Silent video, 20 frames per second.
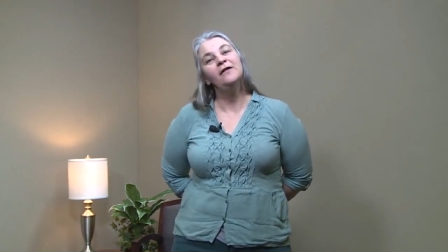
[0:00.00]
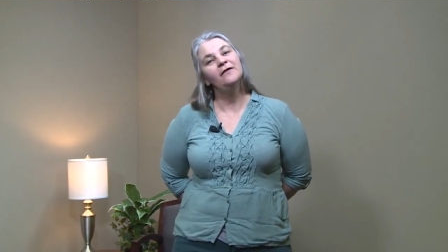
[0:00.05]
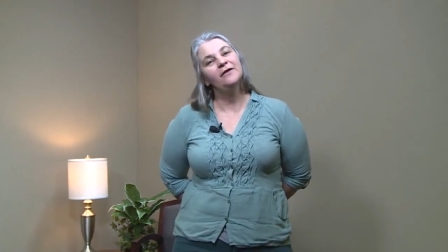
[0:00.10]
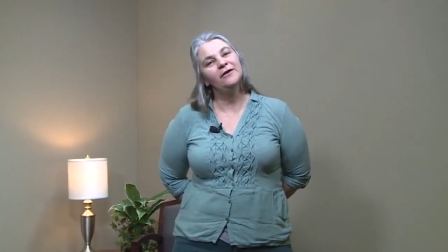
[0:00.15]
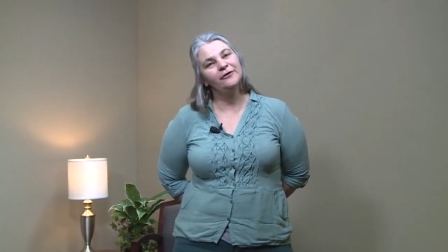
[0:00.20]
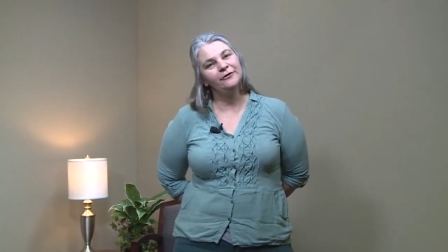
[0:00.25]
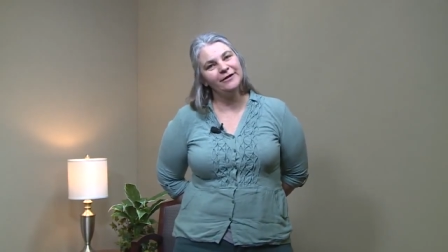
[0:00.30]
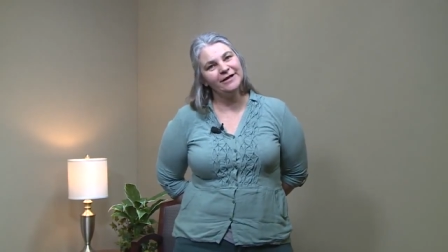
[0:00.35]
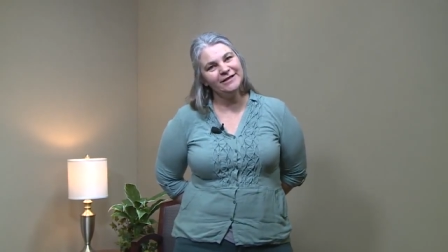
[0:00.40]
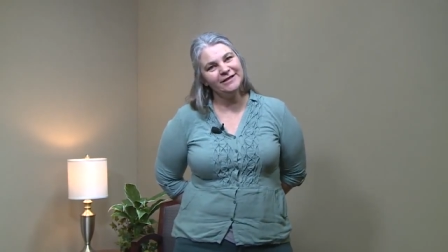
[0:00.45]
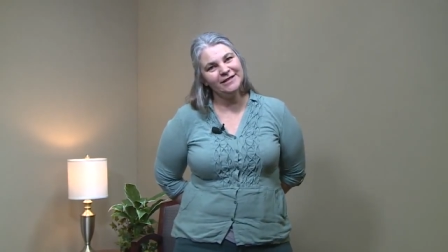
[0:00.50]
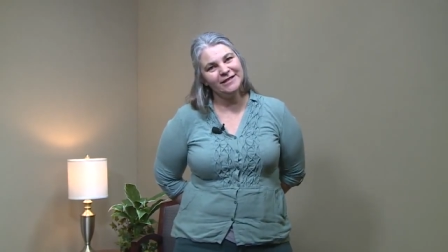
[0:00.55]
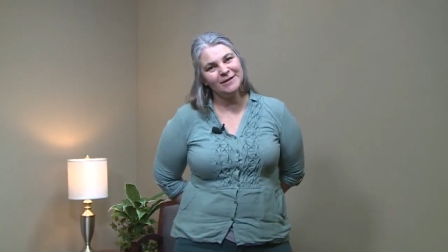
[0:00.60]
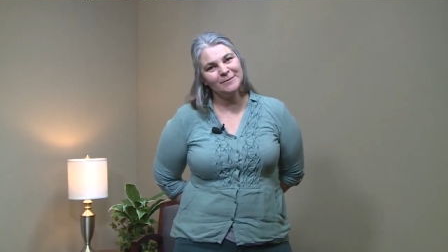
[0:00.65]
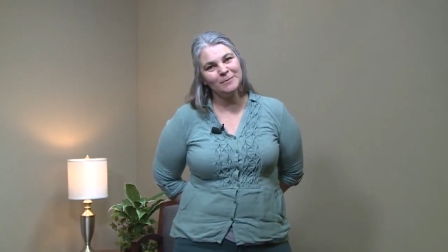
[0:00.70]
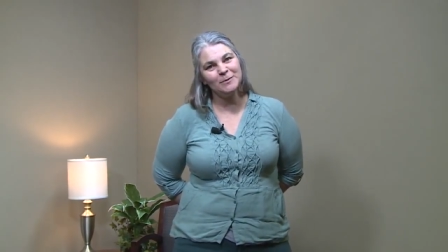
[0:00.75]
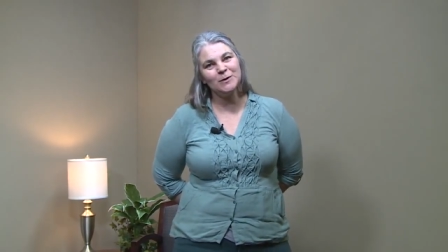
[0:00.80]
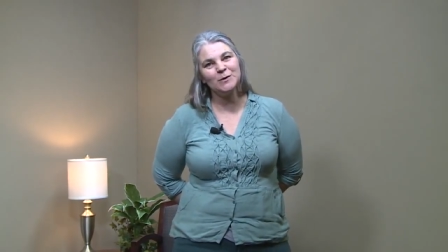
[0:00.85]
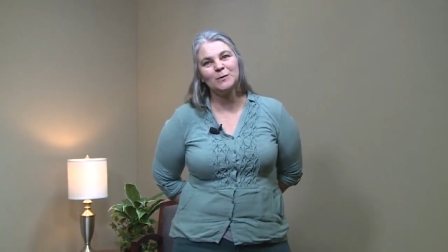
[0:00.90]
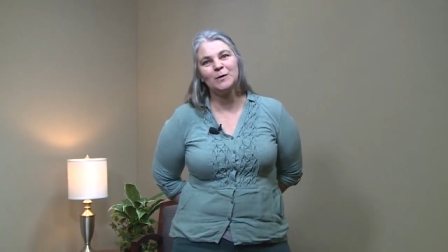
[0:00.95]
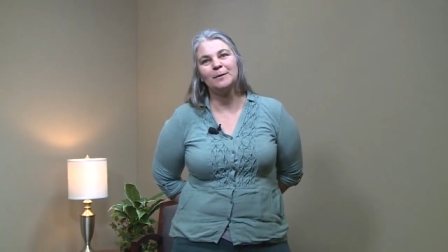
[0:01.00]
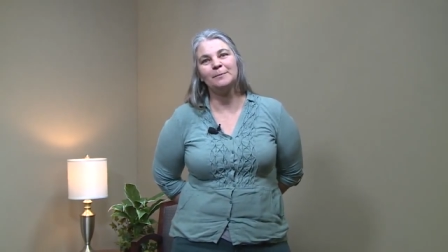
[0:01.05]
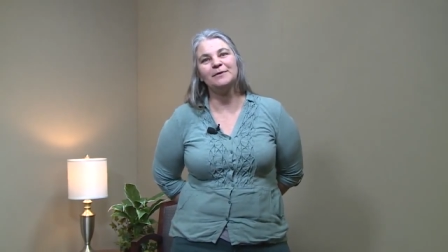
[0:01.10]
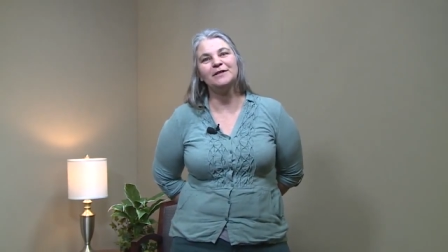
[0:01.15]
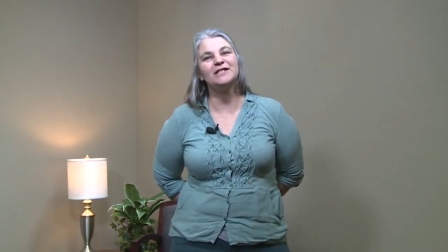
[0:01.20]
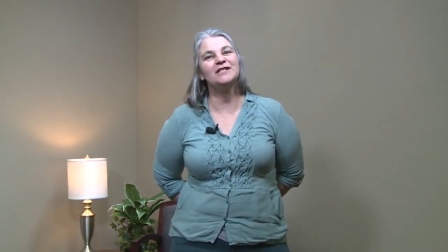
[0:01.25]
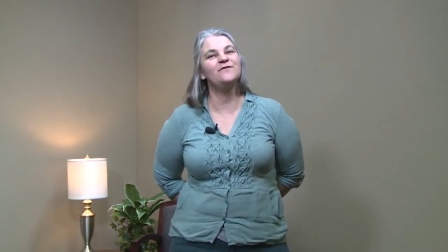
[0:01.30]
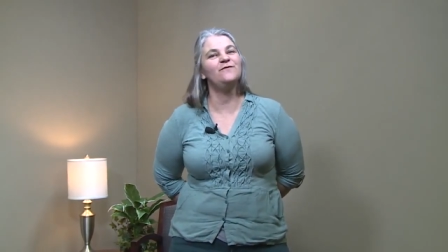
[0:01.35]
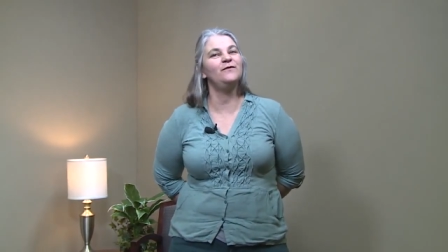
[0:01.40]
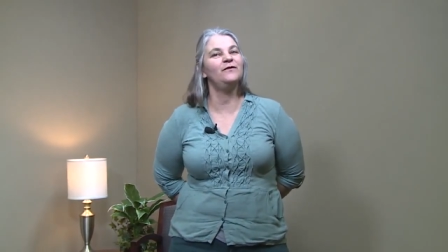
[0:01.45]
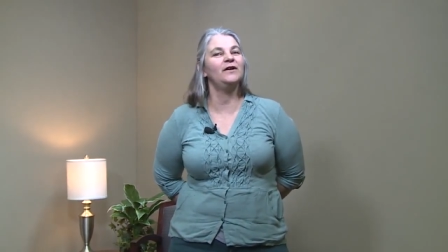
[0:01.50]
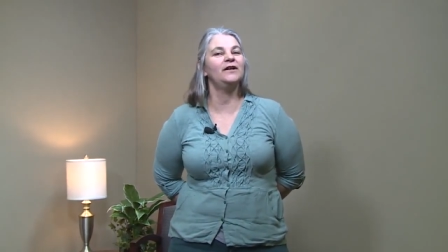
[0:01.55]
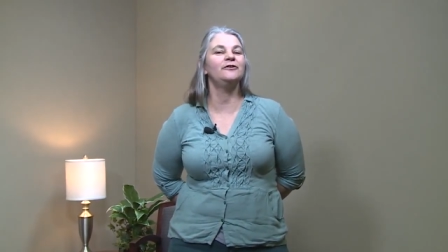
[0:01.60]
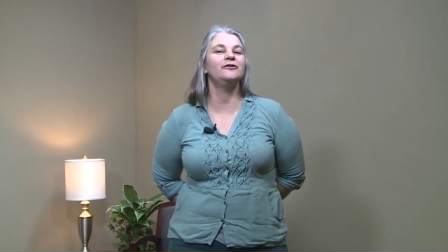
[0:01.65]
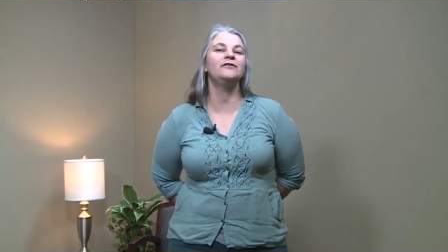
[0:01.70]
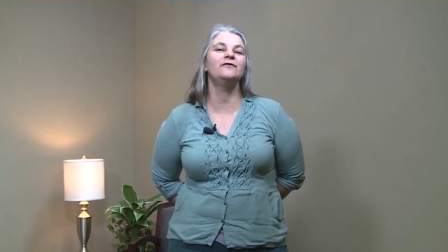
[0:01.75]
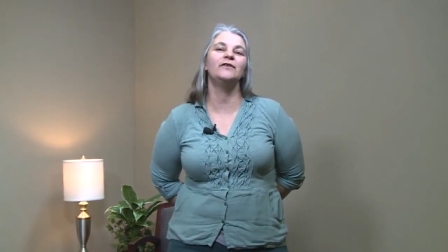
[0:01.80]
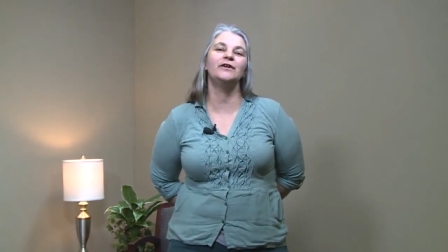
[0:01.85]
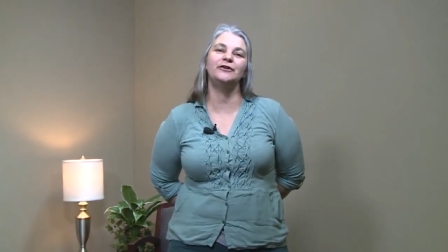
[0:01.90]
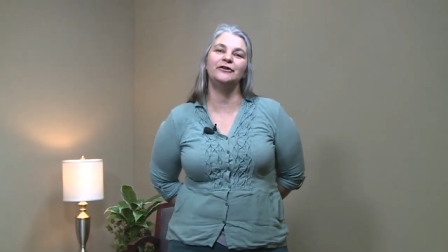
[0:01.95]
The Great Dismal Swamp is
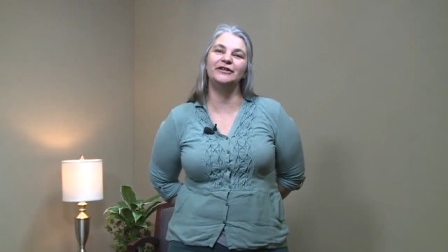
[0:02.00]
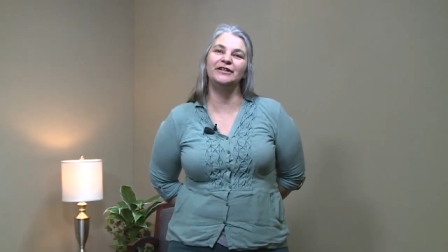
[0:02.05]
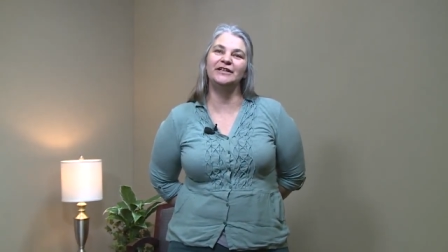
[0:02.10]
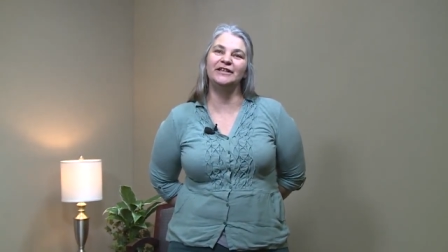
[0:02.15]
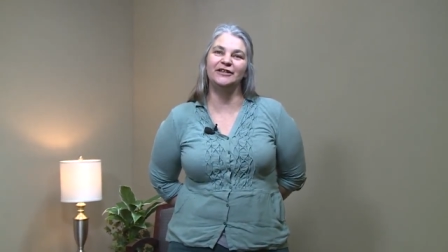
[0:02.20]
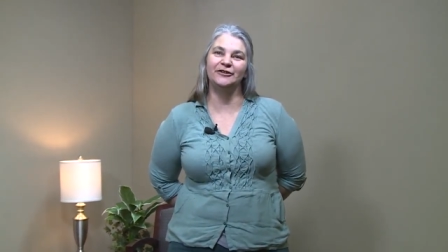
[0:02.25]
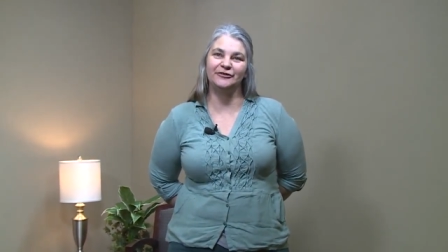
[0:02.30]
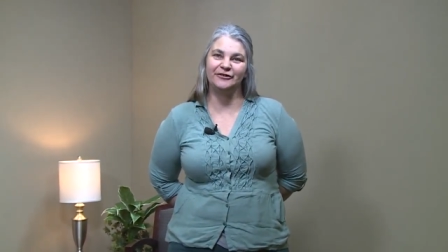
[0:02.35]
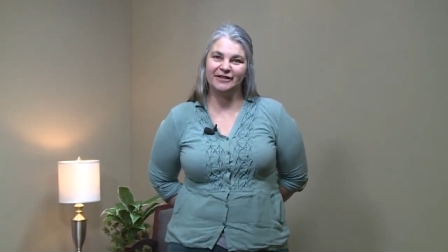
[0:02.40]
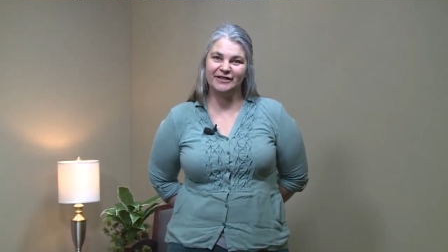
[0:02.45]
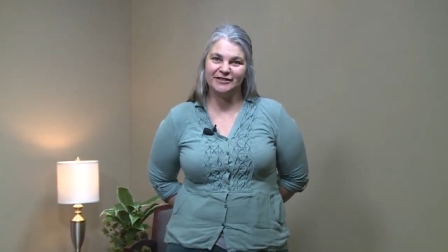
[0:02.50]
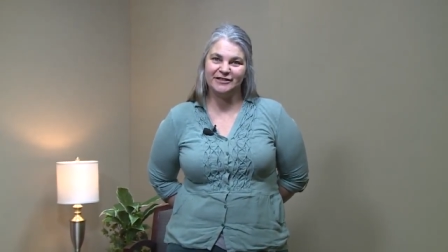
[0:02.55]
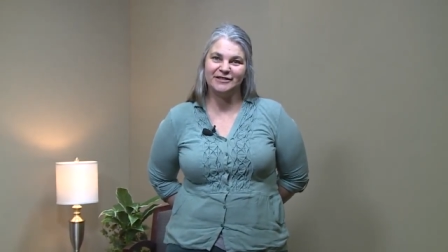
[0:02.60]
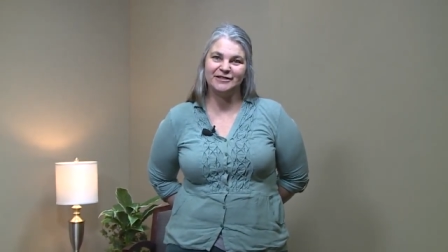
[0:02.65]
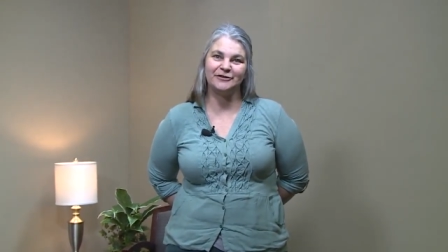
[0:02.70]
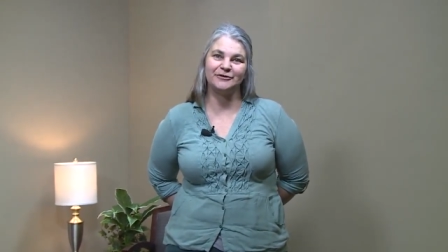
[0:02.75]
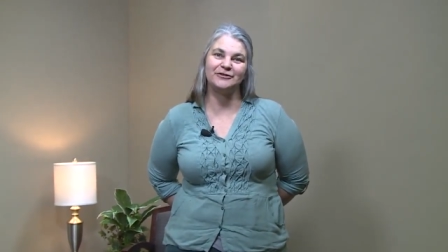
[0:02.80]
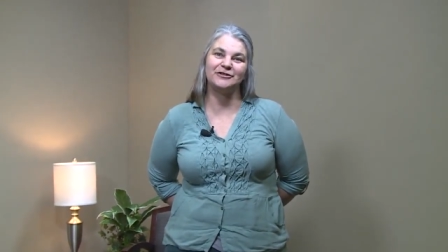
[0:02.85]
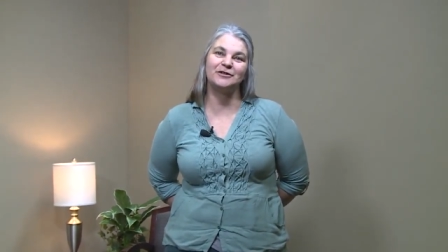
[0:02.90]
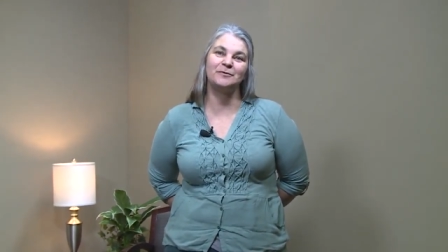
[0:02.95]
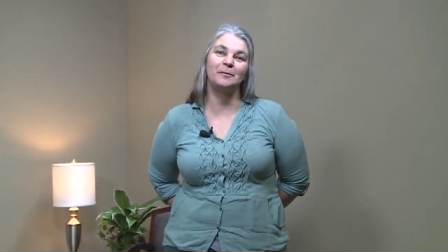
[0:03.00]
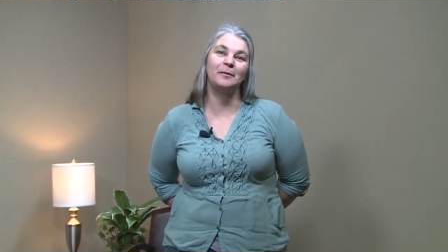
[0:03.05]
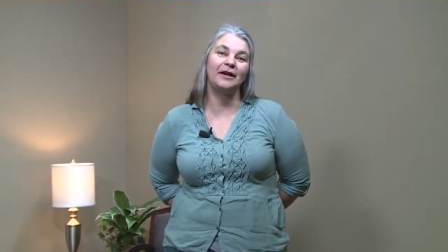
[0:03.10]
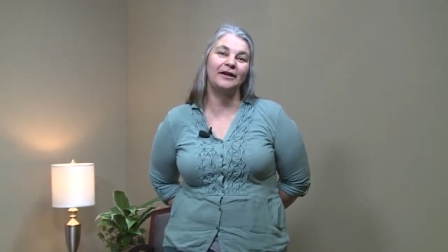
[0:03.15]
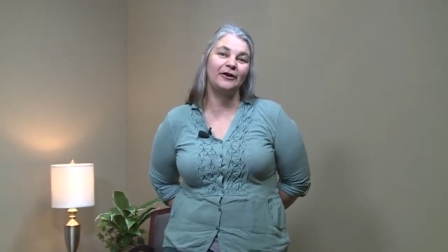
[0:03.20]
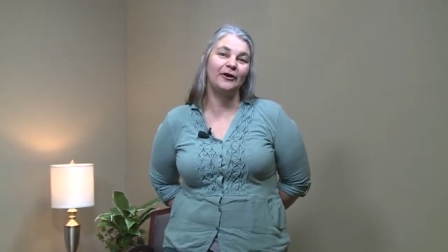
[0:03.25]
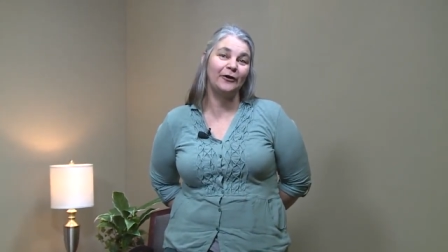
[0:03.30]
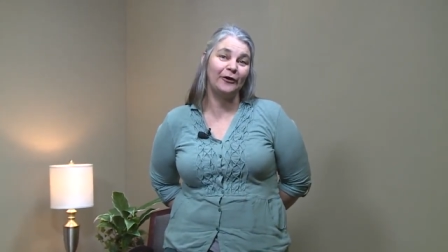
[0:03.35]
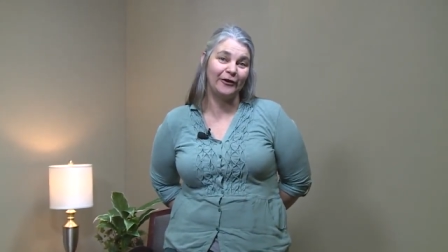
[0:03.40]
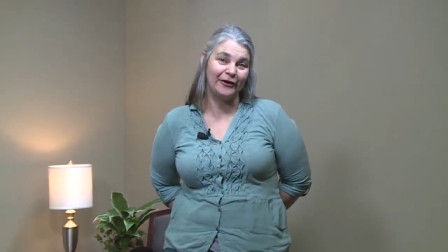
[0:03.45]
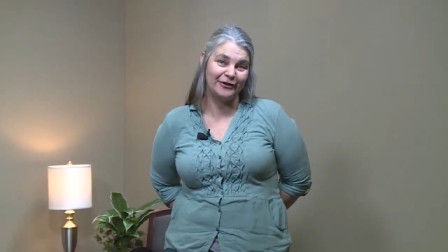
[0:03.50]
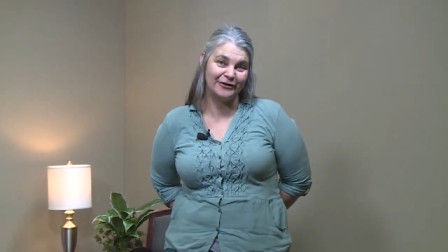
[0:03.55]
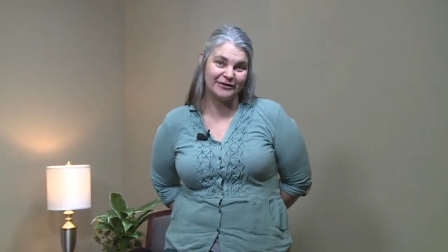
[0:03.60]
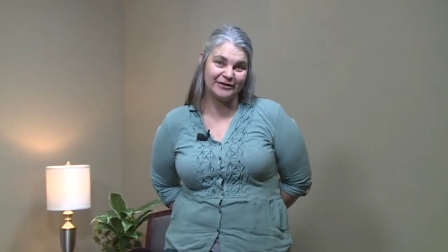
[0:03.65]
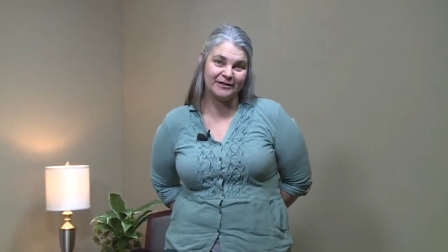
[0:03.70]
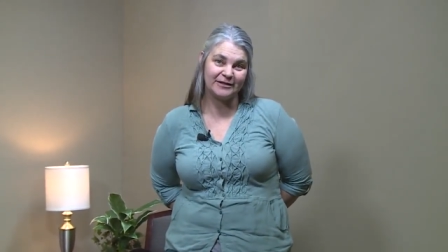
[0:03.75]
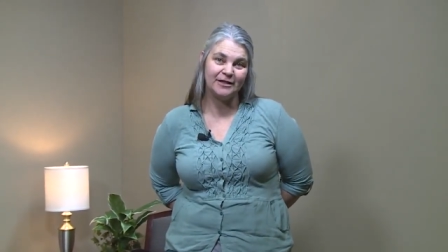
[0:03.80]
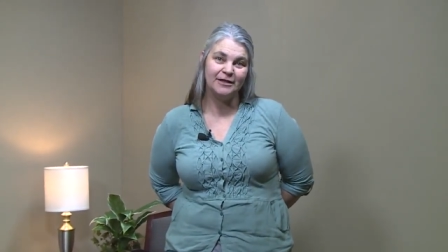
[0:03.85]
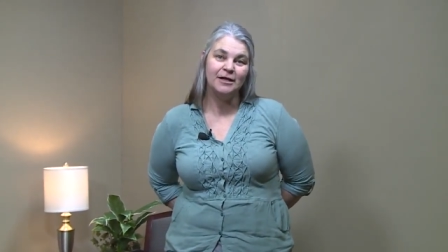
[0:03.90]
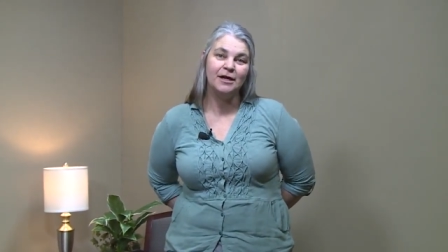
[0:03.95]
very, very near and dear to my
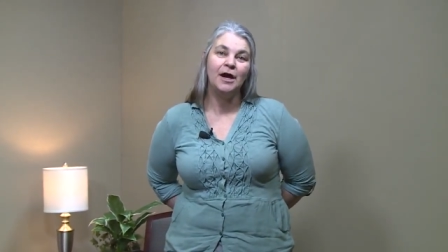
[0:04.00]
heart.